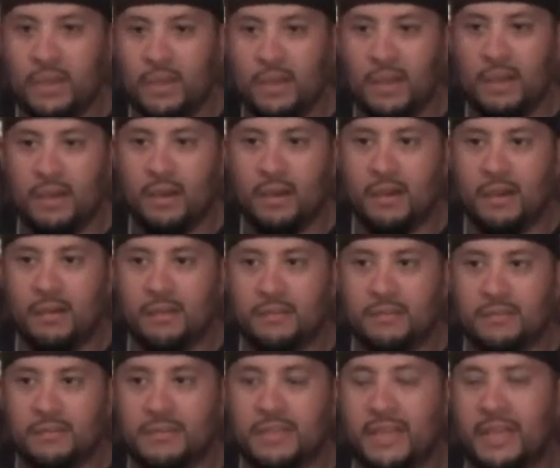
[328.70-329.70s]

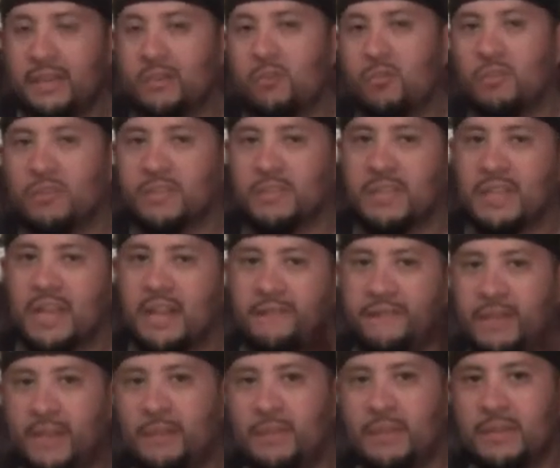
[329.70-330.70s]
It's kind of cool because I got
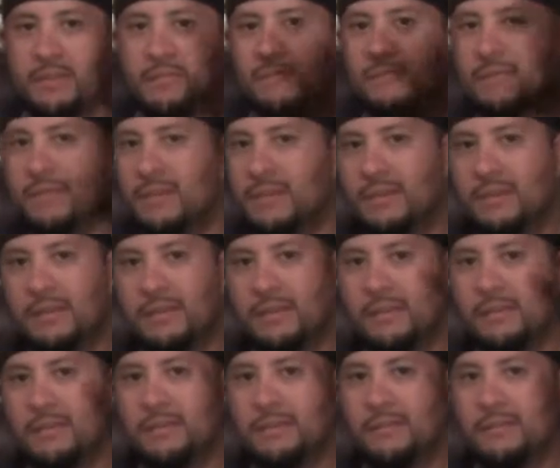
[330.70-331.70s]
family
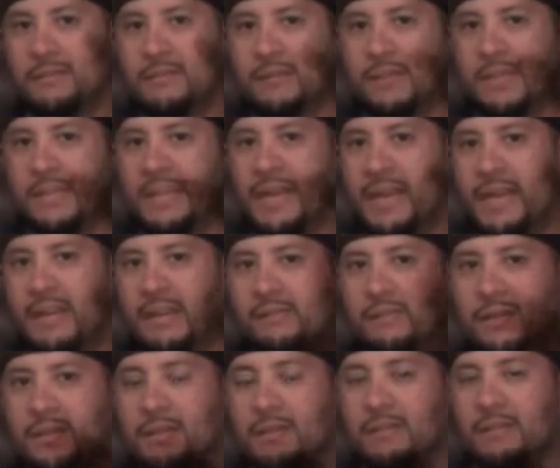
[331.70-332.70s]
in that
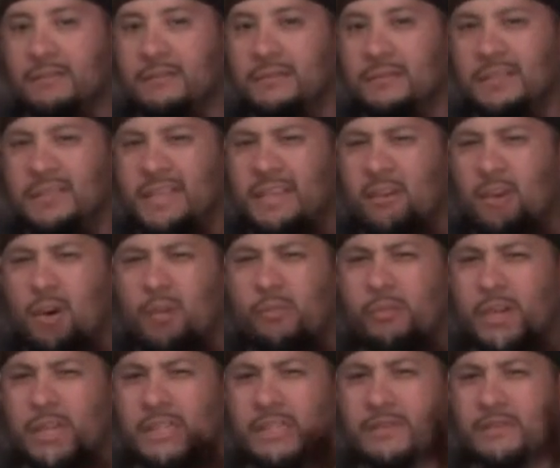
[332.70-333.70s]
area. I think
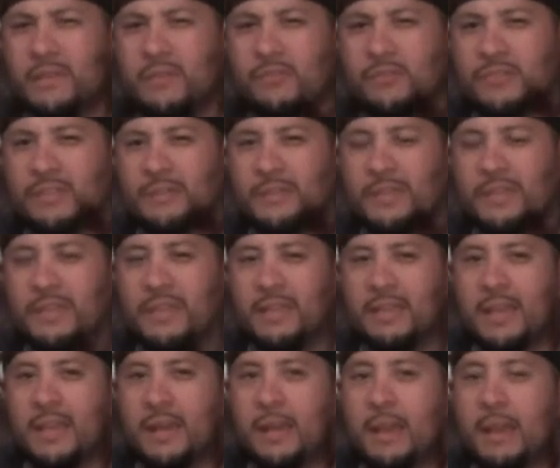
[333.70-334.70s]
Albrightsville or something like
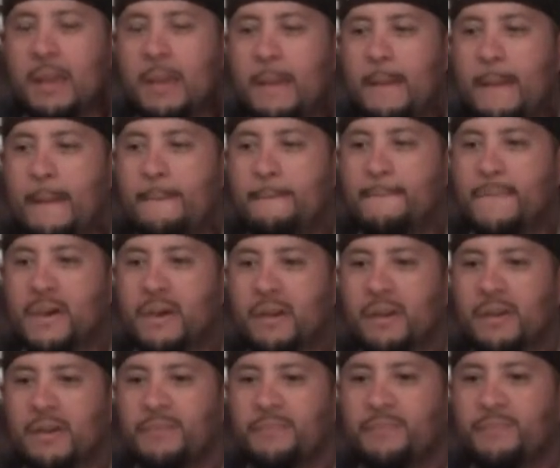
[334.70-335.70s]
that.
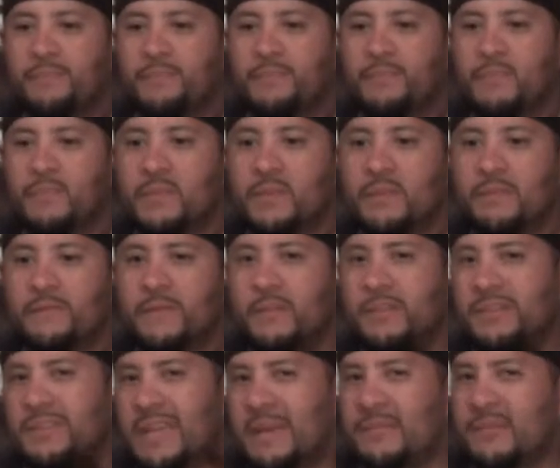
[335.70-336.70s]
But
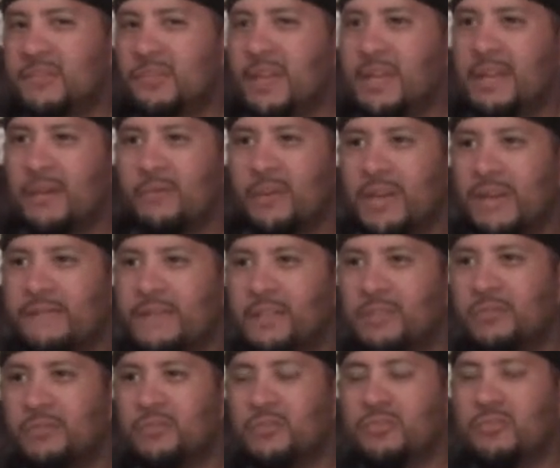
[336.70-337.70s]
first time trading. Whenever you
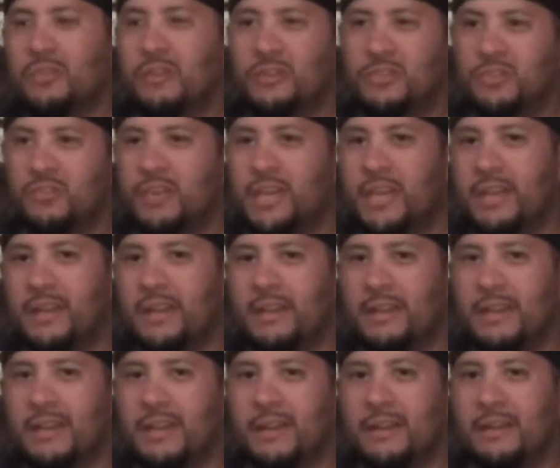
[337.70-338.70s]
do a trade
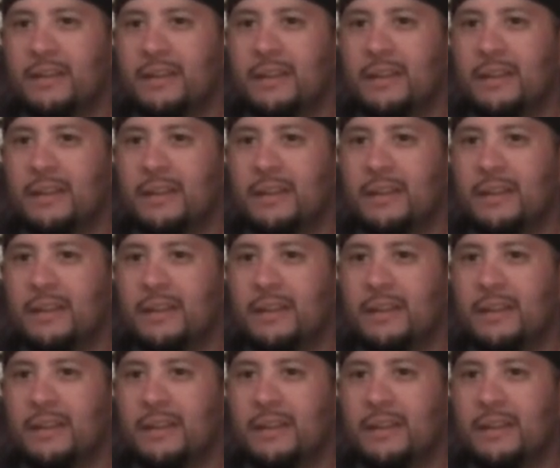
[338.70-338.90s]
online,